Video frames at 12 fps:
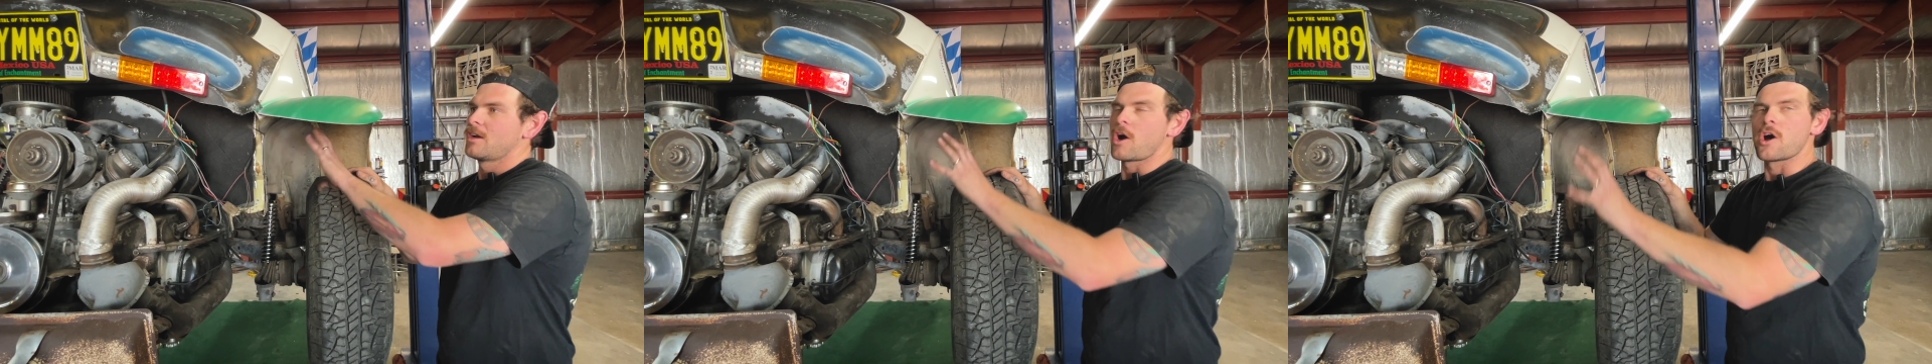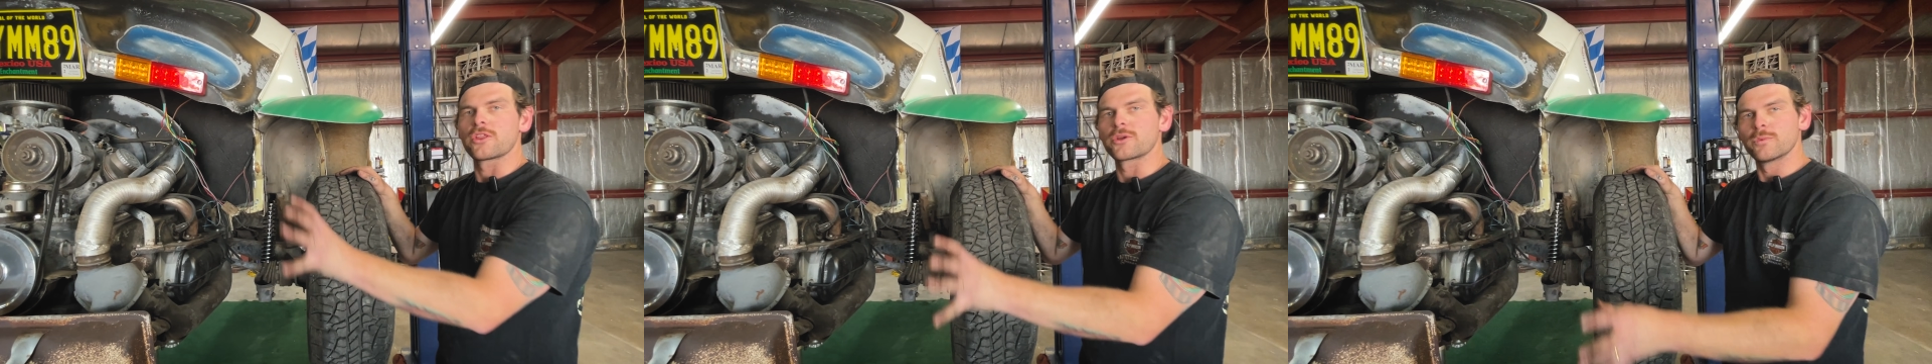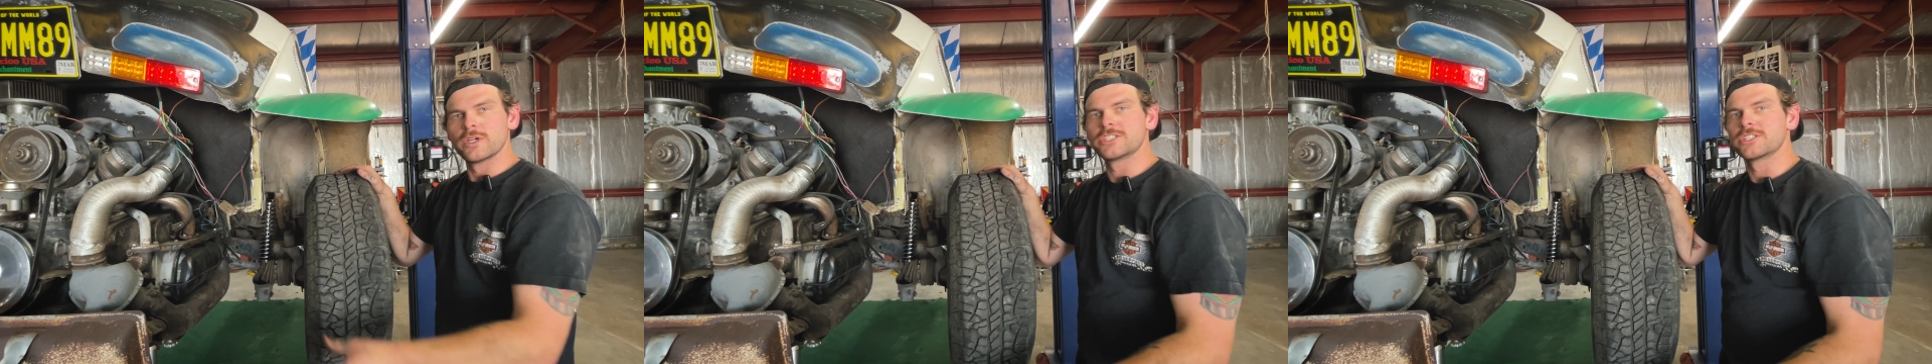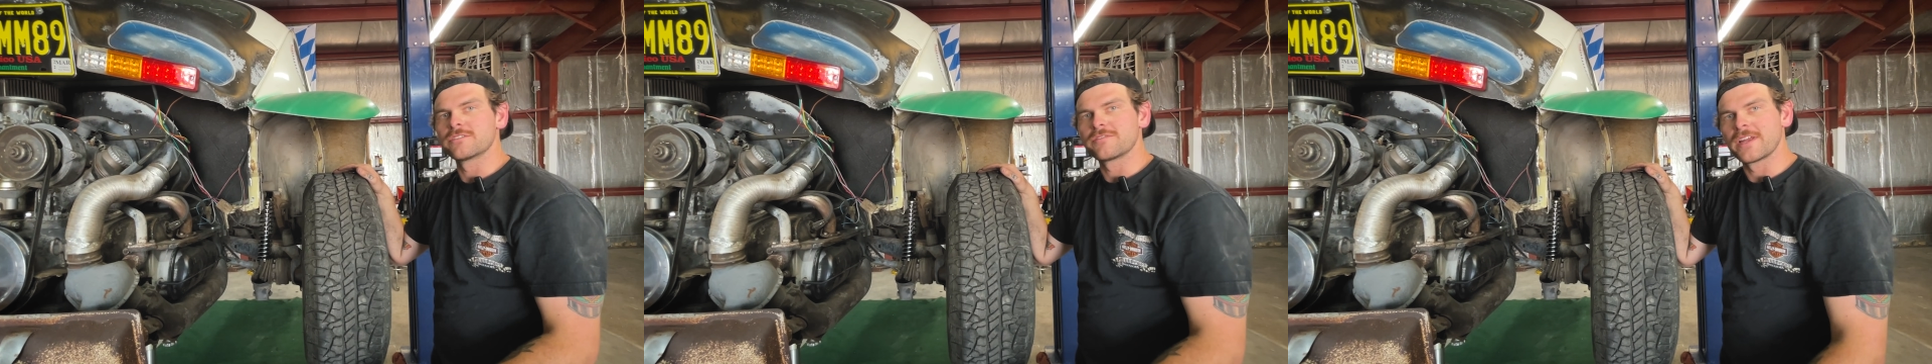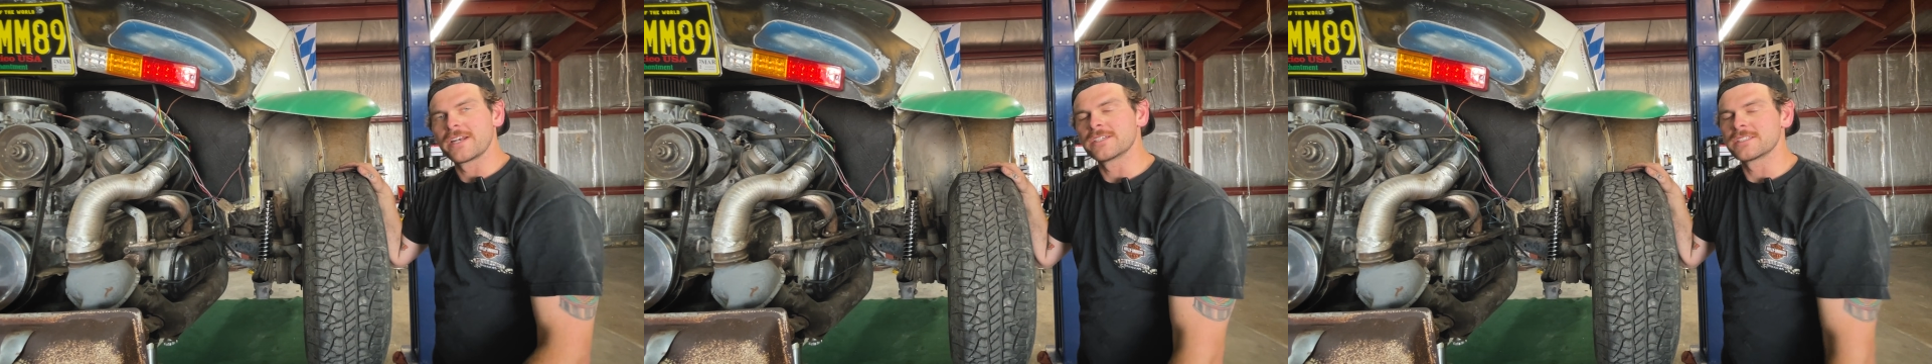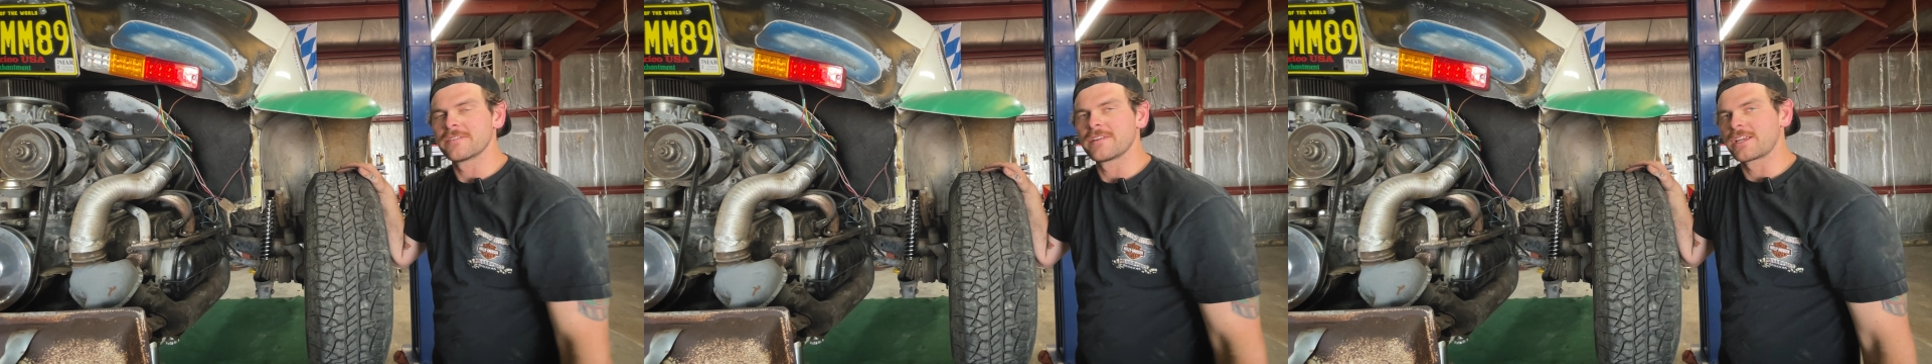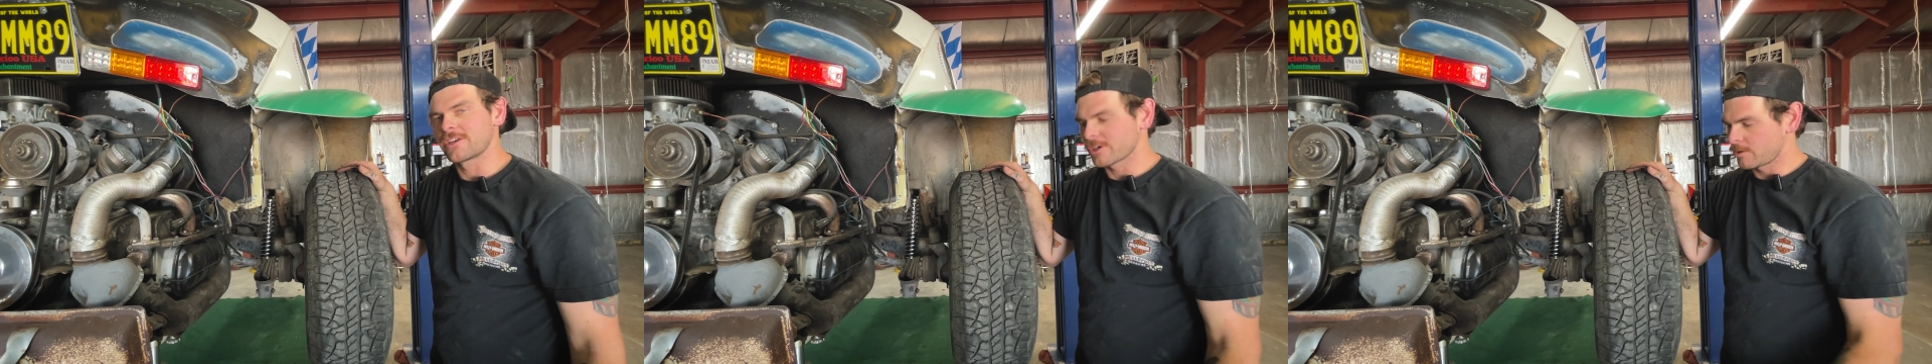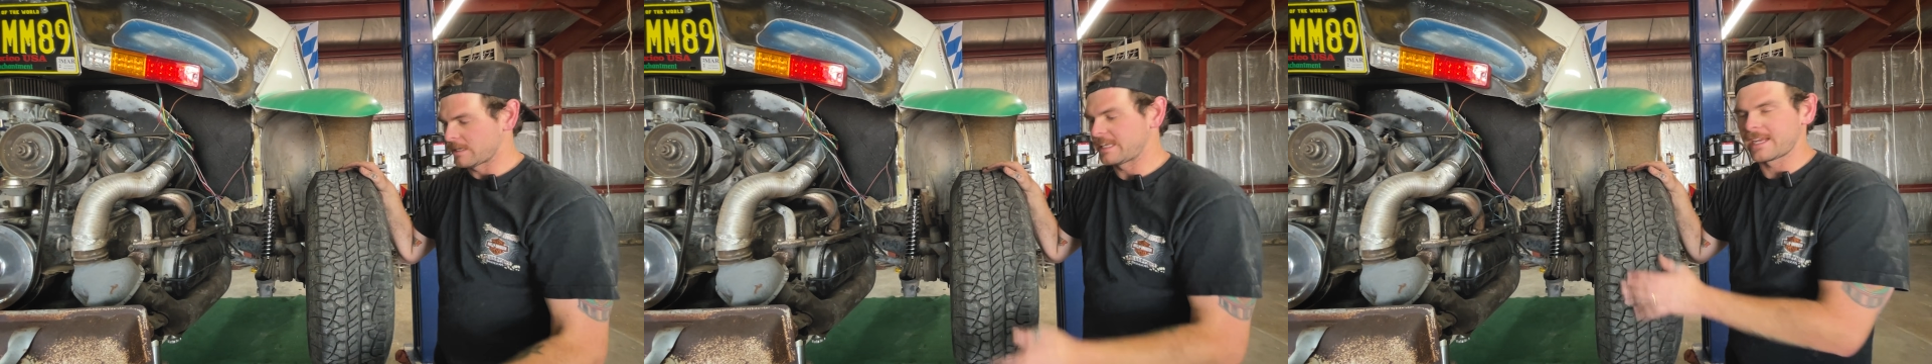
all the original fenders and everything, you're gonna want to